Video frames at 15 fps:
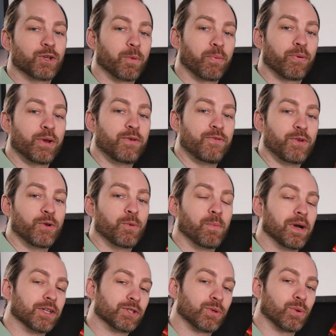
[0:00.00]
preview my
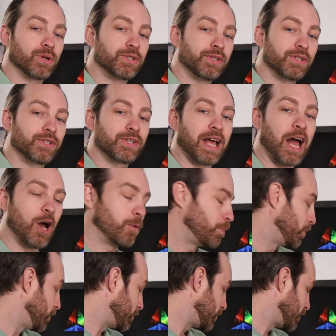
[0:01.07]
sources,
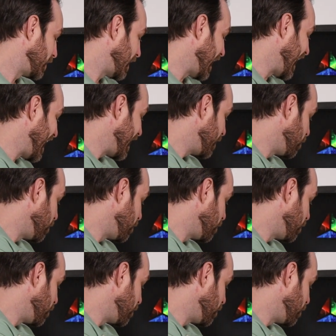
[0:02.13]
outputs, and